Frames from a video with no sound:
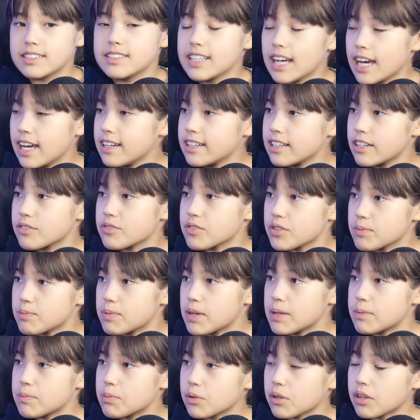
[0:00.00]
10 different
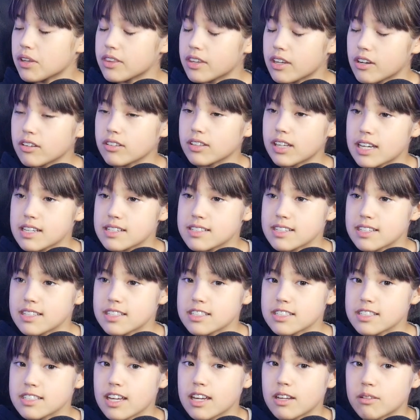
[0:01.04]
people and their
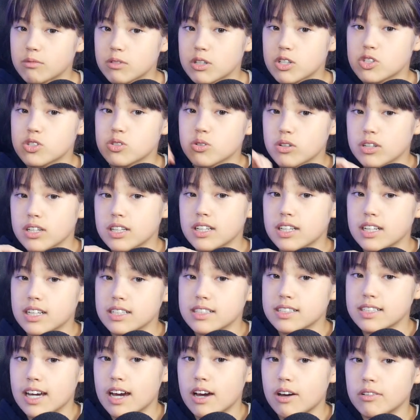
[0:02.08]
lessons, and we shorted it
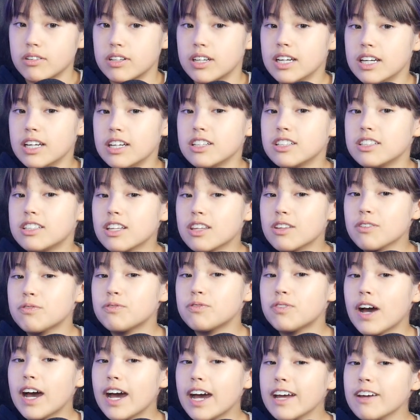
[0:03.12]
down to the
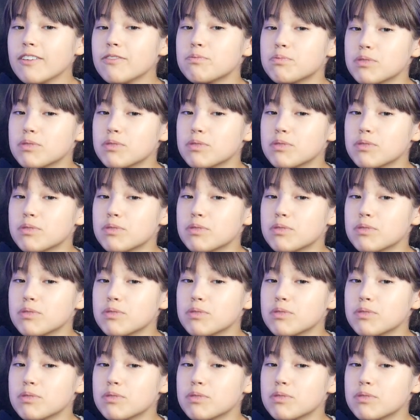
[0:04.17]
5